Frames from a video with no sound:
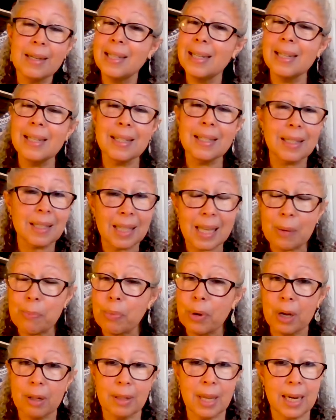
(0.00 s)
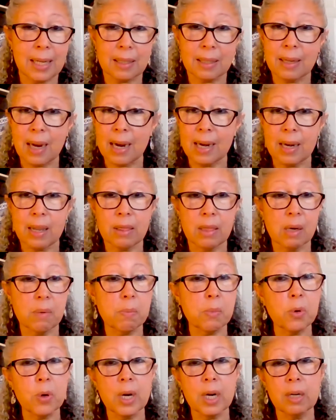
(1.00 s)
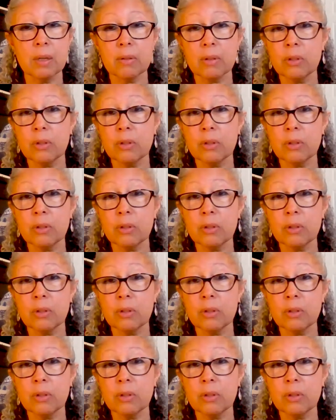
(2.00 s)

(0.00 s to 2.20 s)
didn't sleep well last night and they're more